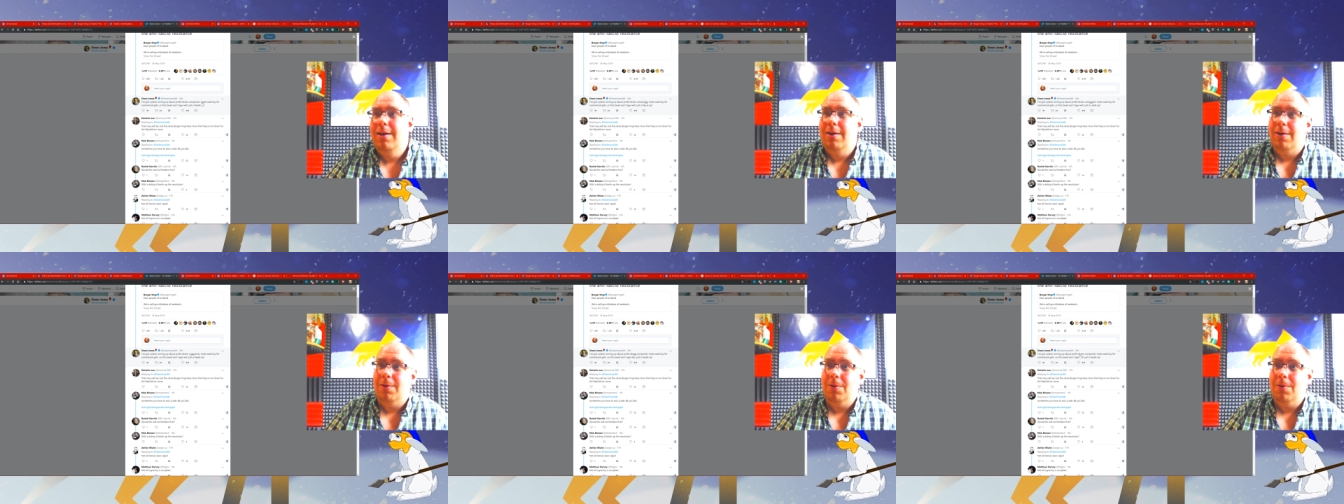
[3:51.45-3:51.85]

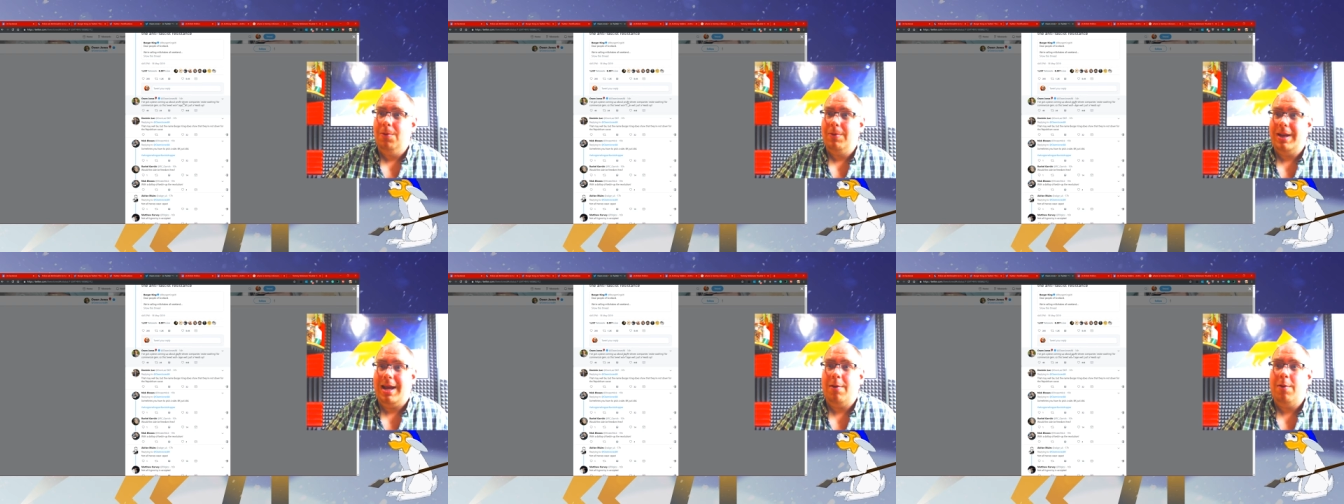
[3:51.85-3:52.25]
Oh,
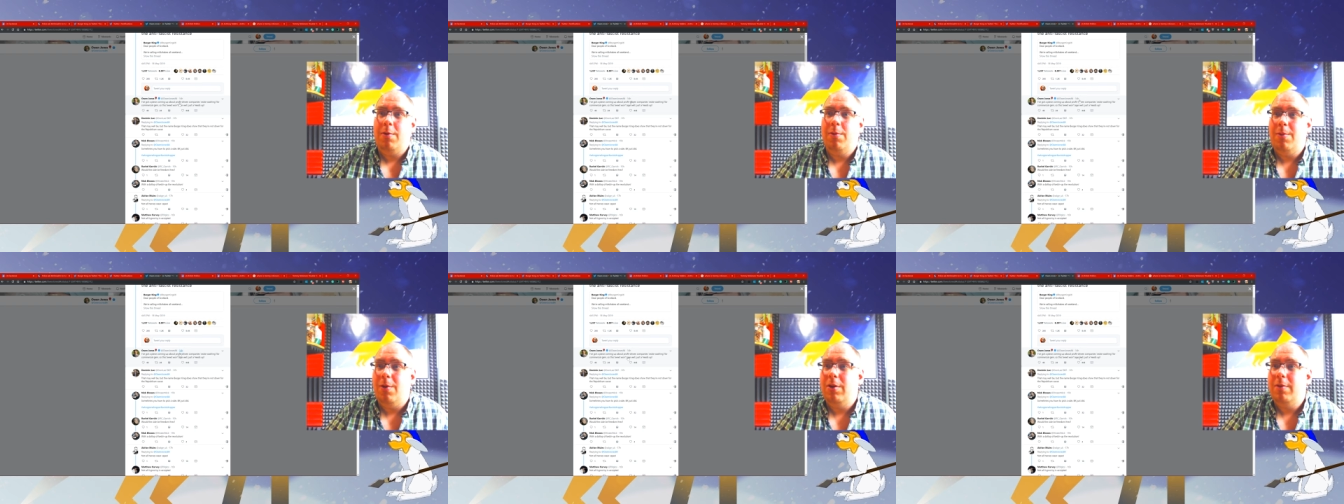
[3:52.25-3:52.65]
now
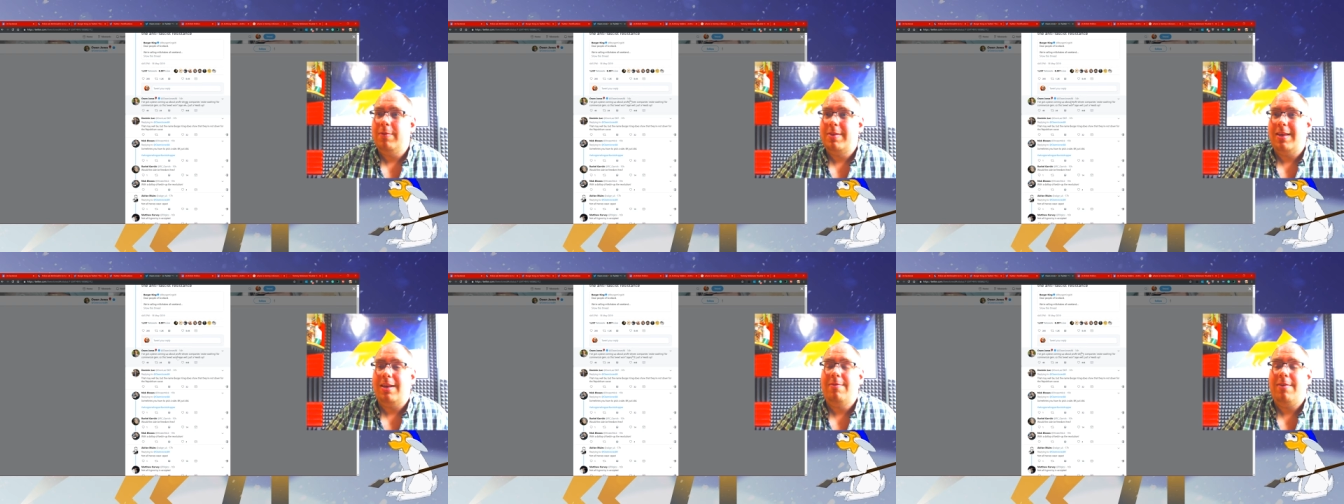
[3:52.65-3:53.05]
all of a
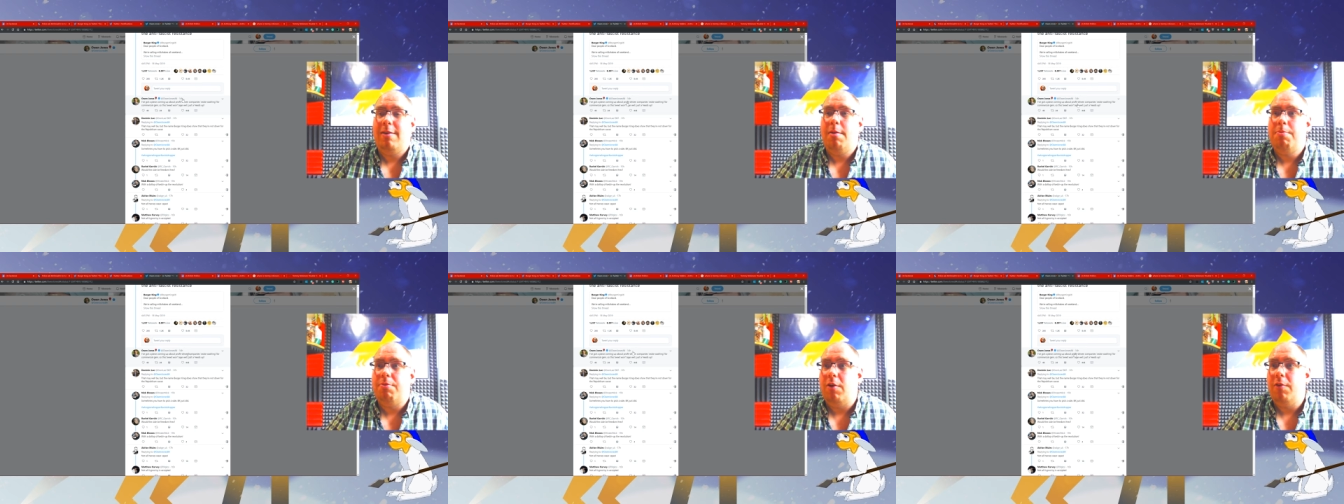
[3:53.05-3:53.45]
sudden they're
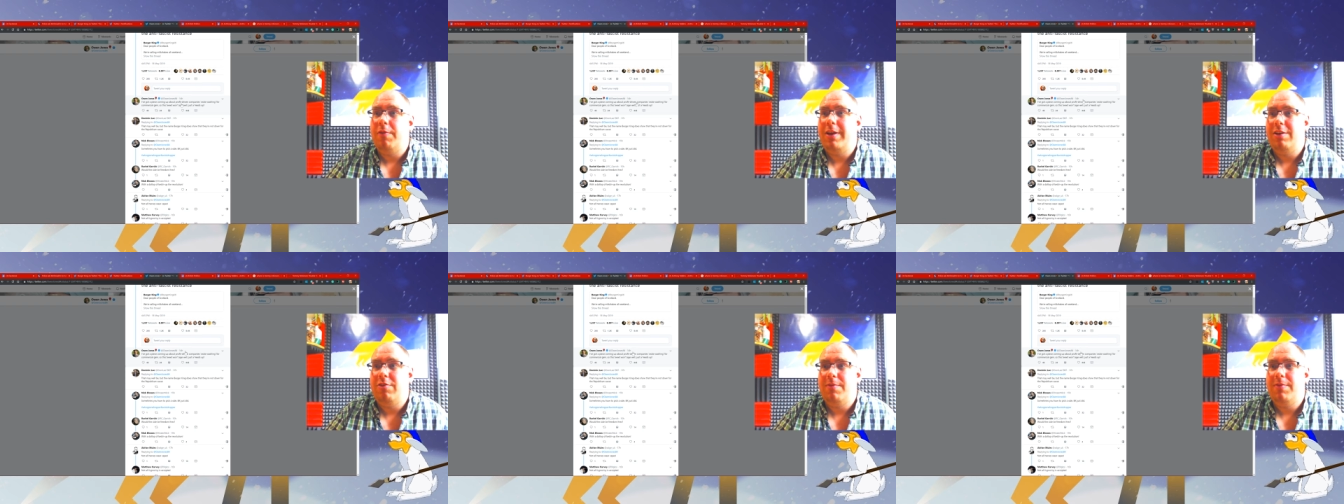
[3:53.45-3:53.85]
a
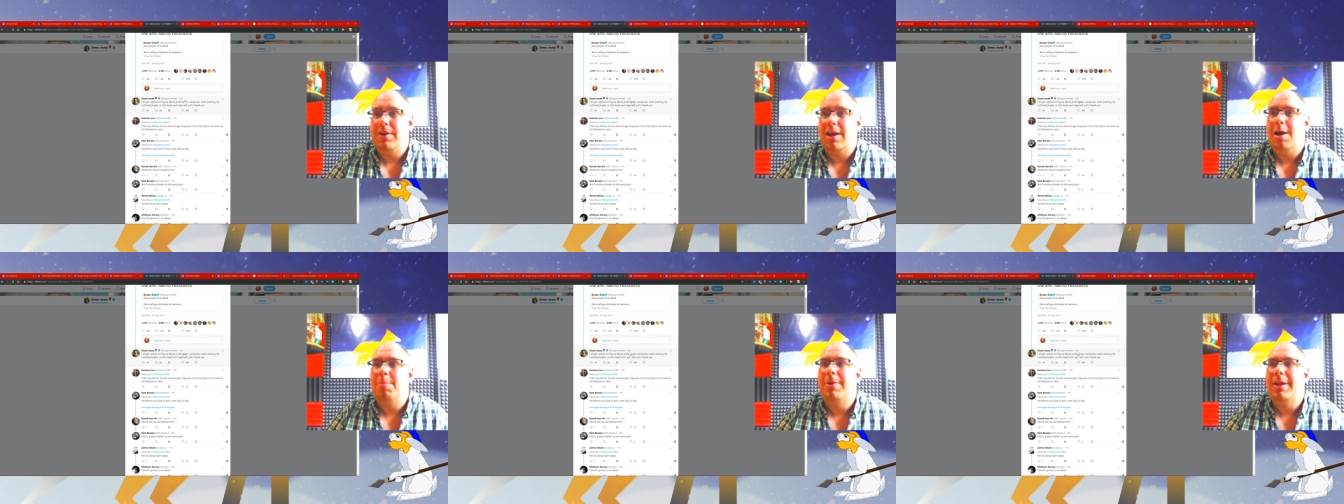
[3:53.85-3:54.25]
profit driven
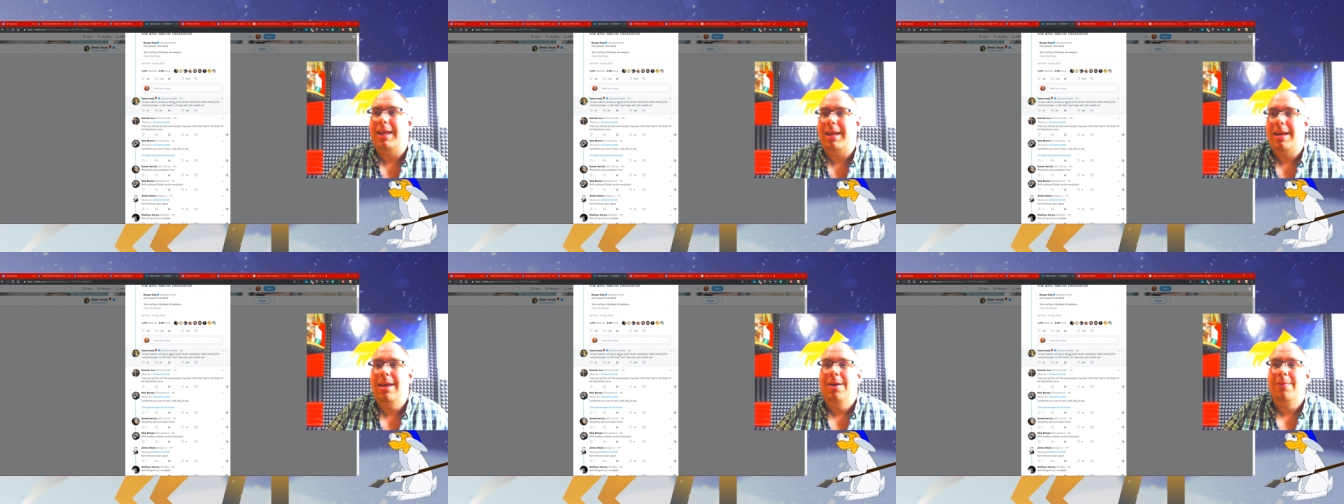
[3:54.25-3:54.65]

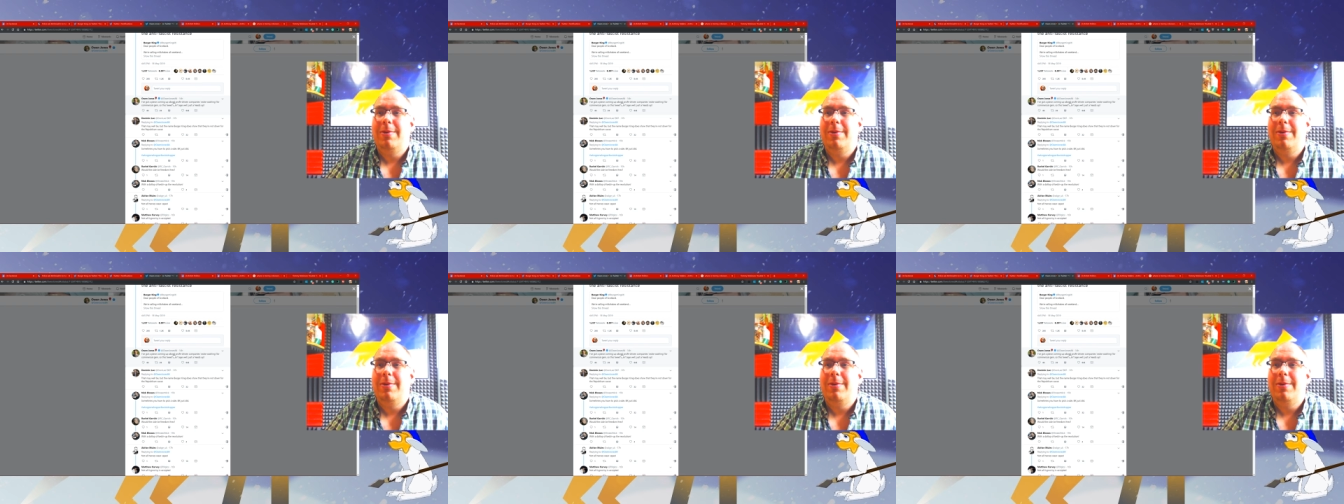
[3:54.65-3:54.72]
company,